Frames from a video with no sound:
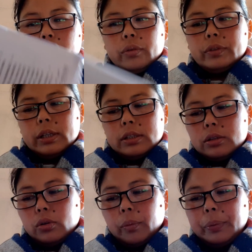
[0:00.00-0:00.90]
of this
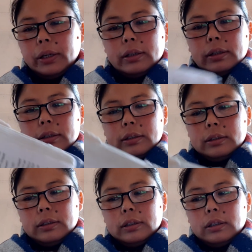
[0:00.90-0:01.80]
topic.
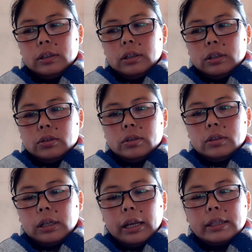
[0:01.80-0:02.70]
So
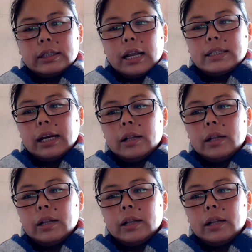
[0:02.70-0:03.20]
in the next class,